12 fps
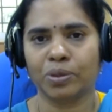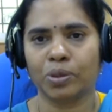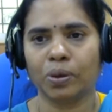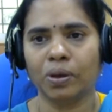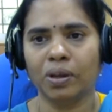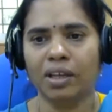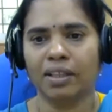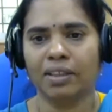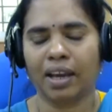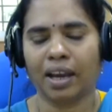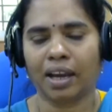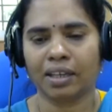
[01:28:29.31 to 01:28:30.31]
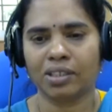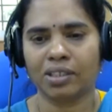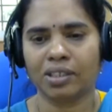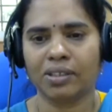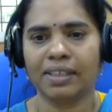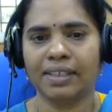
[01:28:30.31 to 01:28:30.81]
So the actual
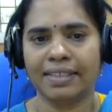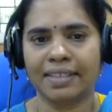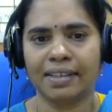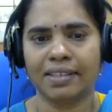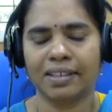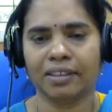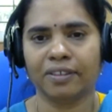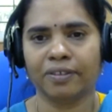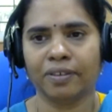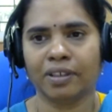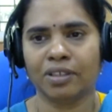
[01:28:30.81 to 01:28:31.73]
tensile strength of uh,